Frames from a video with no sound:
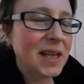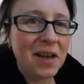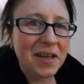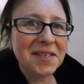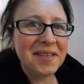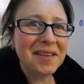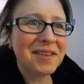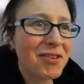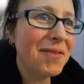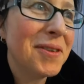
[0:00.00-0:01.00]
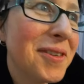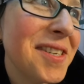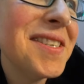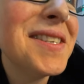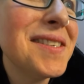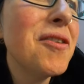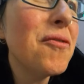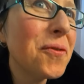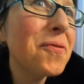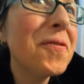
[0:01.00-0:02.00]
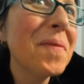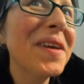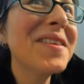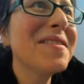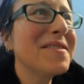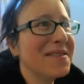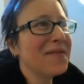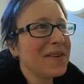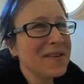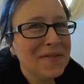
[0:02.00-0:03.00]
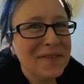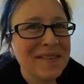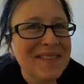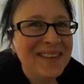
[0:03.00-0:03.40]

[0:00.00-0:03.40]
I like staying in travel lodges. It's novel for me. I don't do it very often.